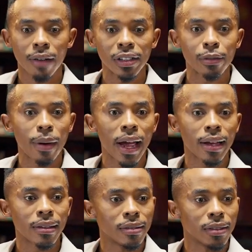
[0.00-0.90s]
I've
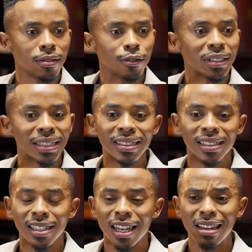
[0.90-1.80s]
aspired
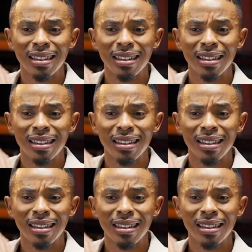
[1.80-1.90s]
since